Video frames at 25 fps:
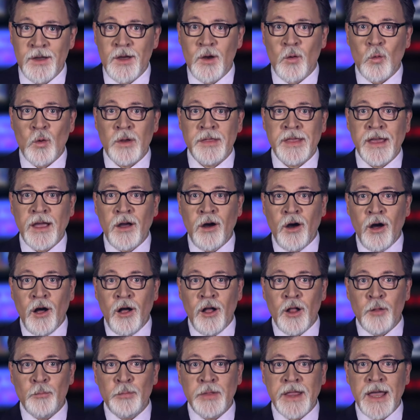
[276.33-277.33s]
where they
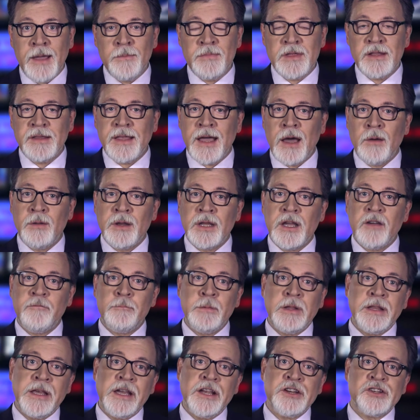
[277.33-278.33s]
all blame the downing of
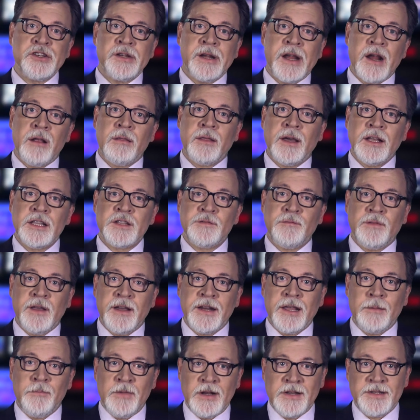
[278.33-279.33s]
Malaysian Airlines flight
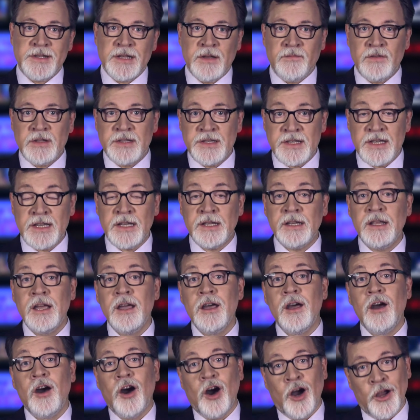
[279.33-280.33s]
MH17
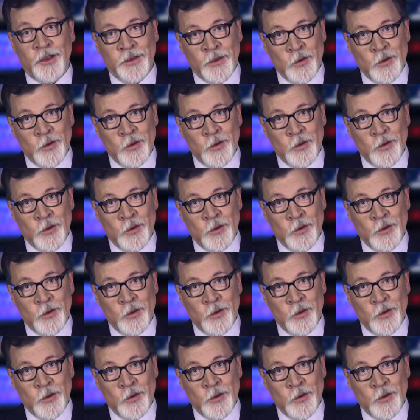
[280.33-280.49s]
on